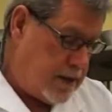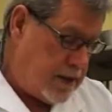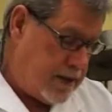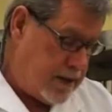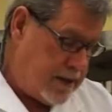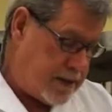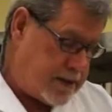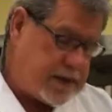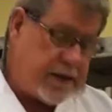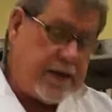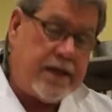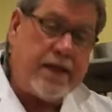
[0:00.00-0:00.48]

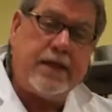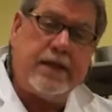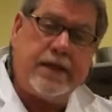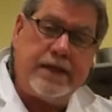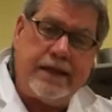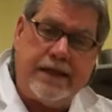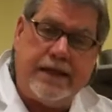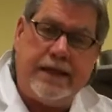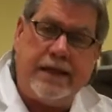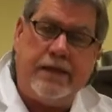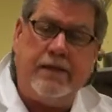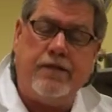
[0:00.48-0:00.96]
it's going to
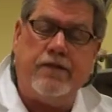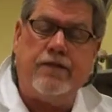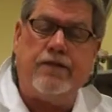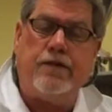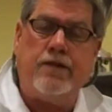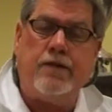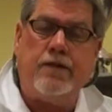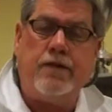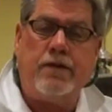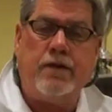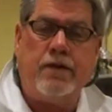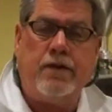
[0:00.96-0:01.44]

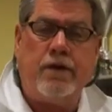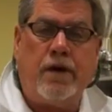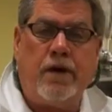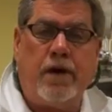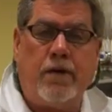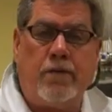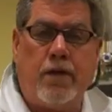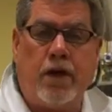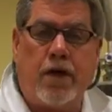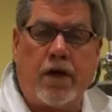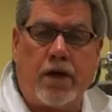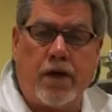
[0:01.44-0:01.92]
leave
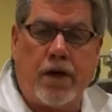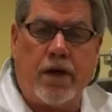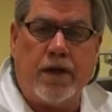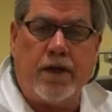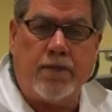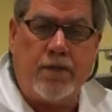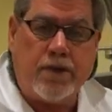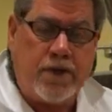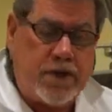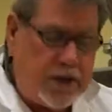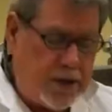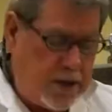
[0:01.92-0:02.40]
a mark on
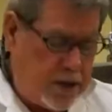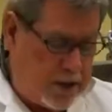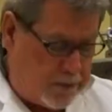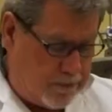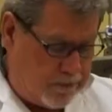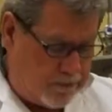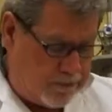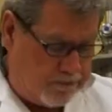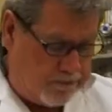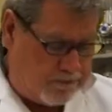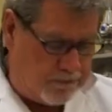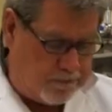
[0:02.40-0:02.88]
the
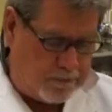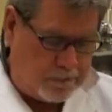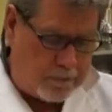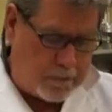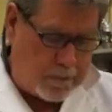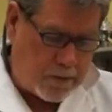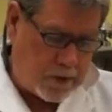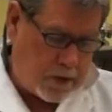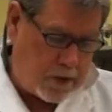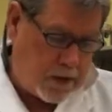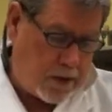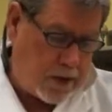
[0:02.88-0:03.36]
machine.
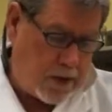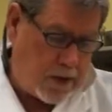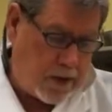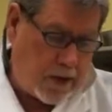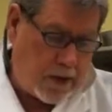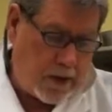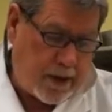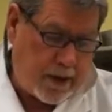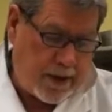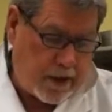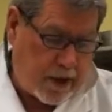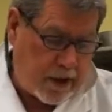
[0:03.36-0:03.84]

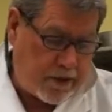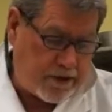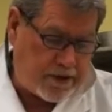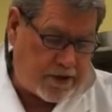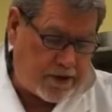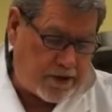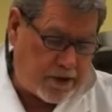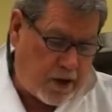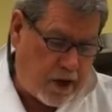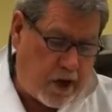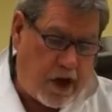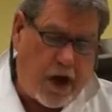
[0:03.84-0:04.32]

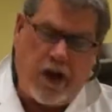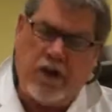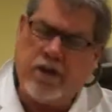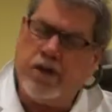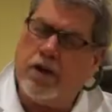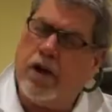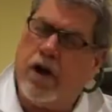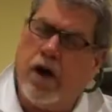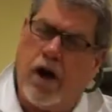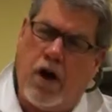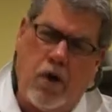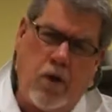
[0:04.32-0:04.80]

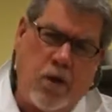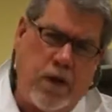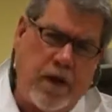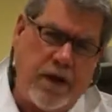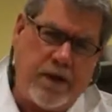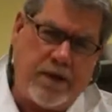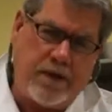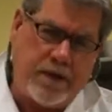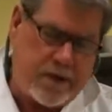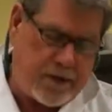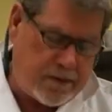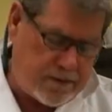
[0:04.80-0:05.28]
I'll
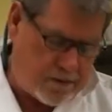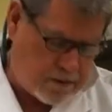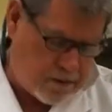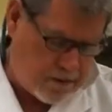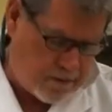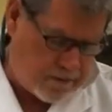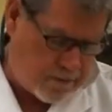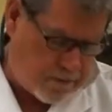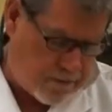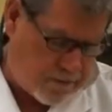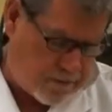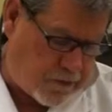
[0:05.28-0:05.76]
always,
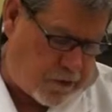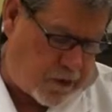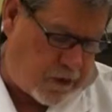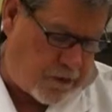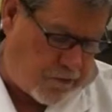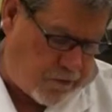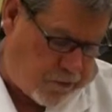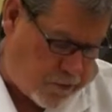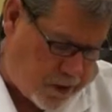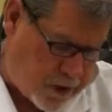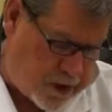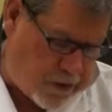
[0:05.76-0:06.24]
very
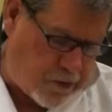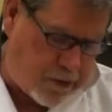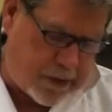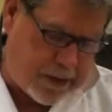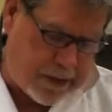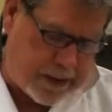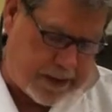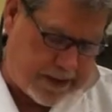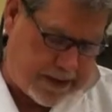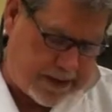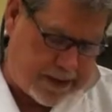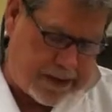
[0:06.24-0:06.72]

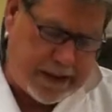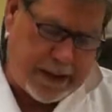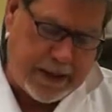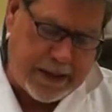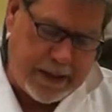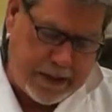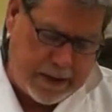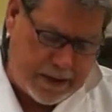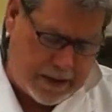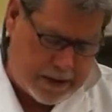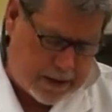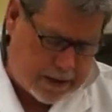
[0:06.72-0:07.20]
frequently
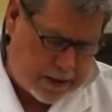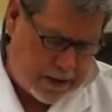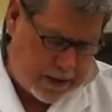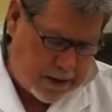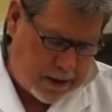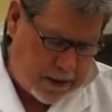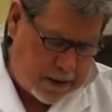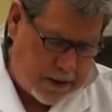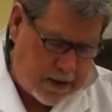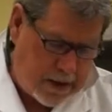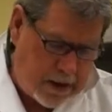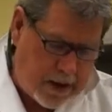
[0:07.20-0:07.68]
see
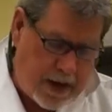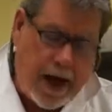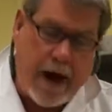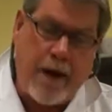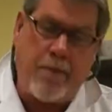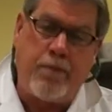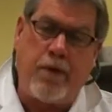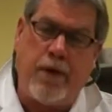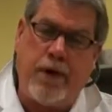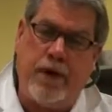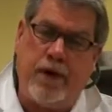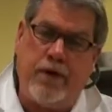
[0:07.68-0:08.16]

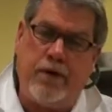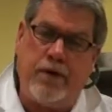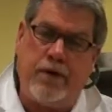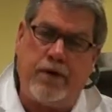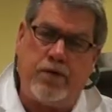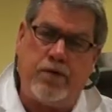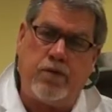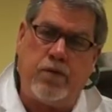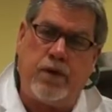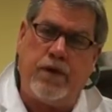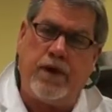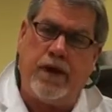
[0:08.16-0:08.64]

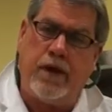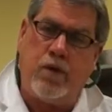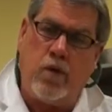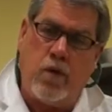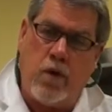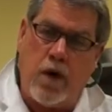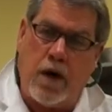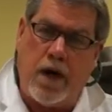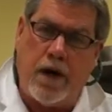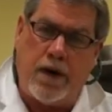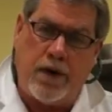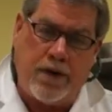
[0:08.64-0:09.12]
operators, when they
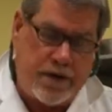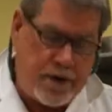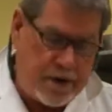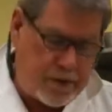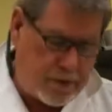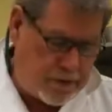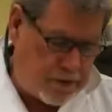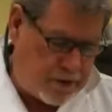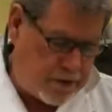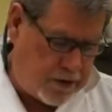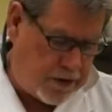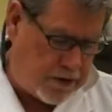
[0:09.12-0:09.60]
want
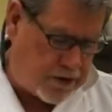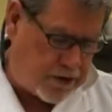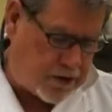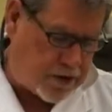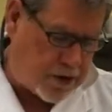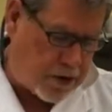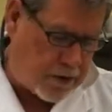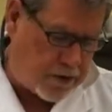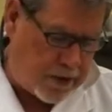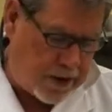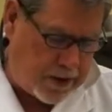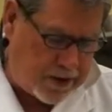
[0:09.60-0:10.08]
to
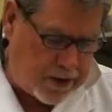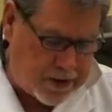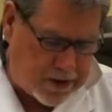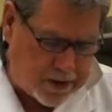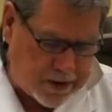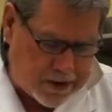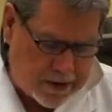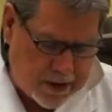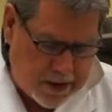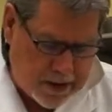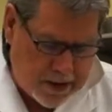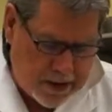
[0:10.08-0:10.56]
install
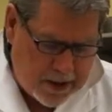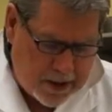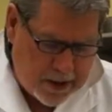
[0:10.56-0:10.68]
punches,